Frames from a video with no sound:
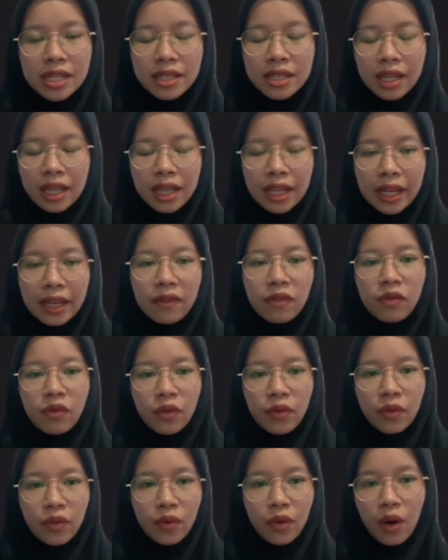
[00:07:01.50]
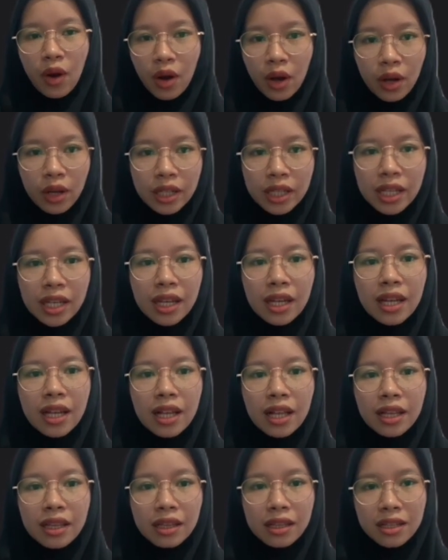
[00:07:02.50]
like frog,
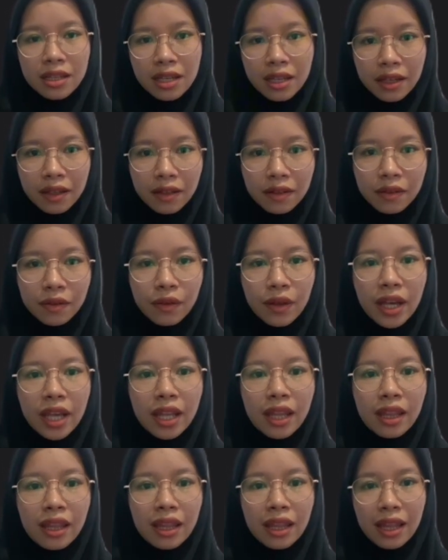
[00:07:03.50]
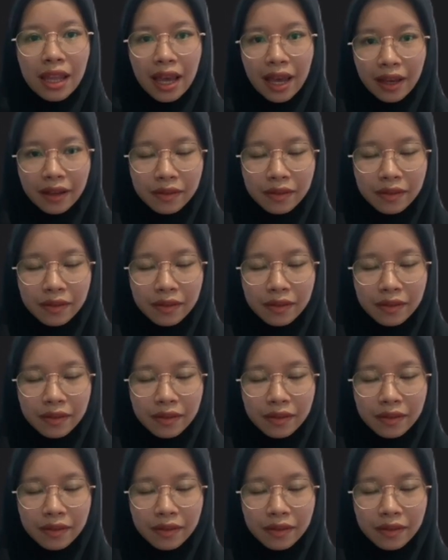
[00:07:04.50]
leaf, and laugh.